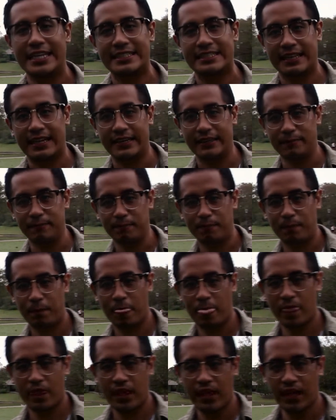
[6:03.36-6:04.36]
and design.
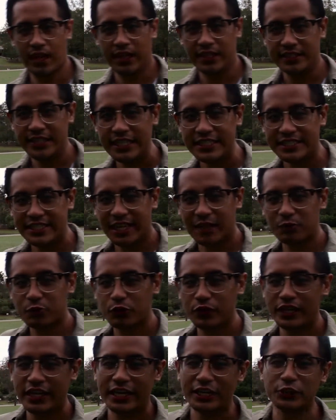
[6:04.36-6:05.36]
These
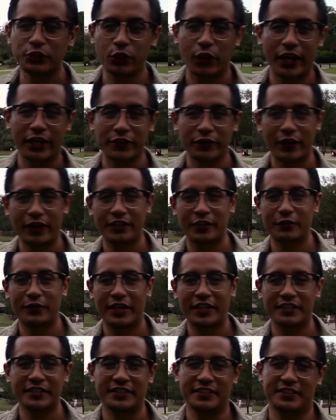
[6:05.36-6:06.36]
cubs really enjoy interacting
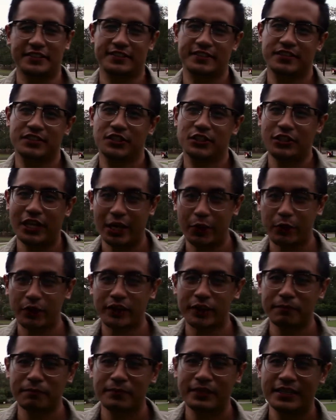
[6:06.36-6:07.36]
with the elders,
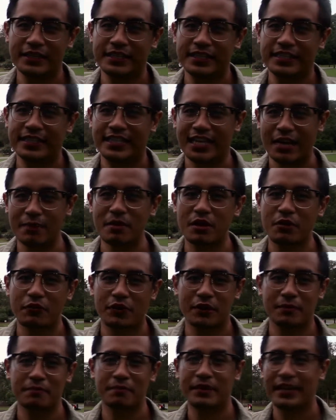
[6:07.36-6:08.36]
shadowing them, gaming
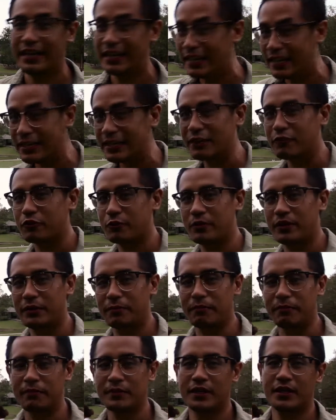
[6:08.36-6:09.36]
with them, and learning from
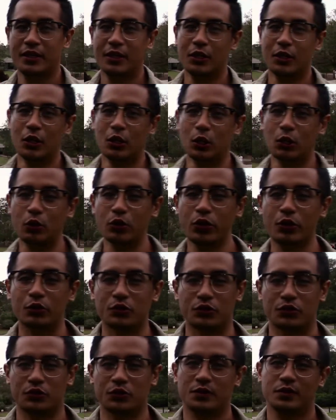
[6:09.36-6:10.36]
them. Who
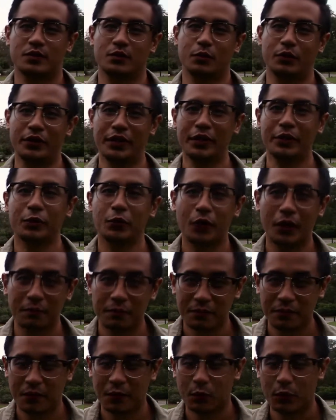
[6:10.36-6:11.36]
knows, when they grow
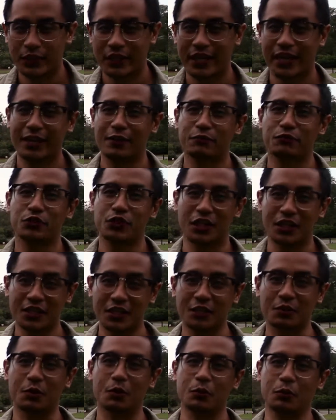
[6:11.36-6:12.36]
up, what kind of
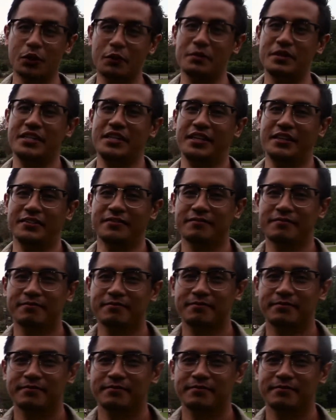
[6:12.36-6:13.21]
jungle will we be in?